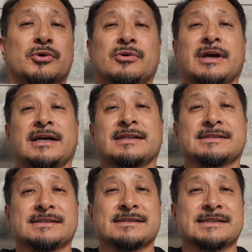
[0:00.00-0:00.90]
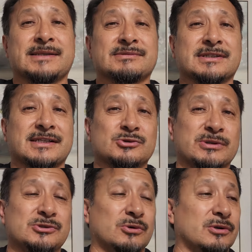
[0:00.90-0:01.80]
Pro, and this is the Samsung S
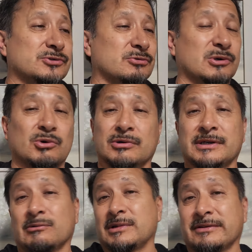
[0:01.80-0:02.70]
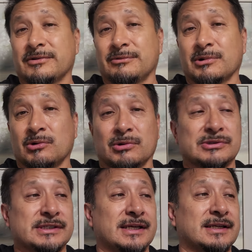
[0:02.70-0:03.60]
twenty-two Ultra recording at whatever it
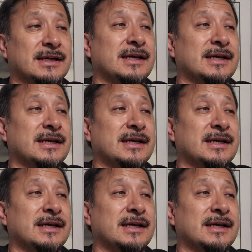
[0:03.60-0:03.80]
records at.